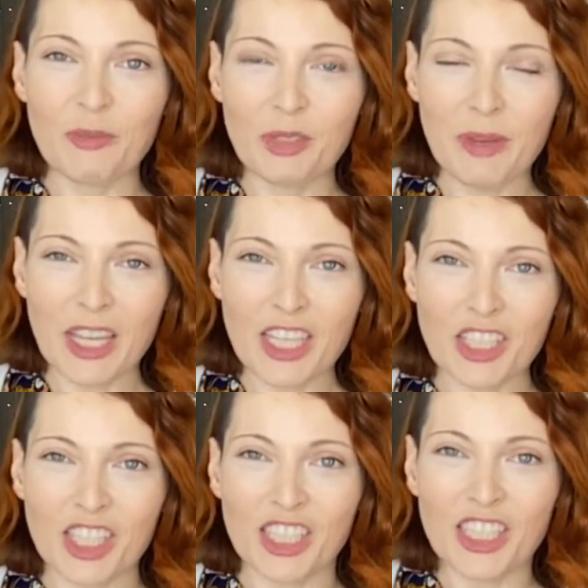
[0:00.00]
my
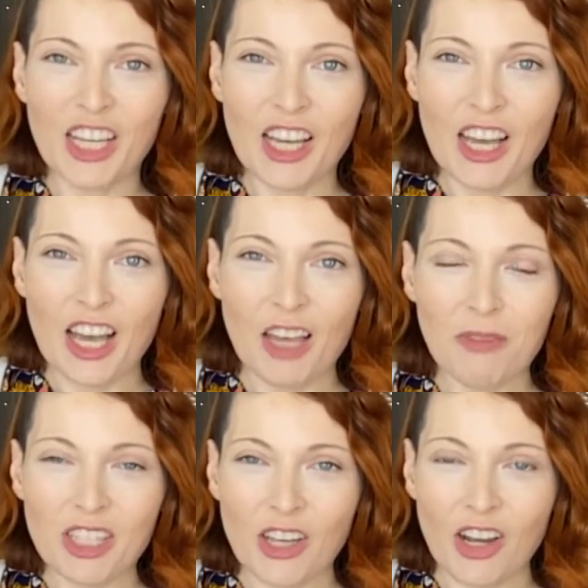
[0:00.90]
kitchen. I'm
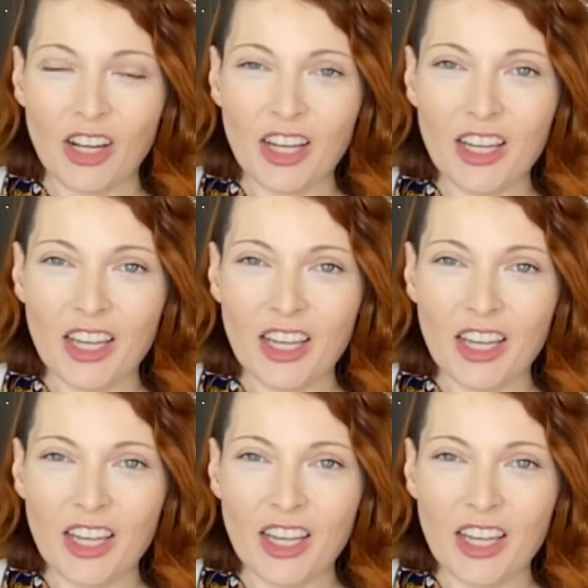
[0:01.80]
Tiara,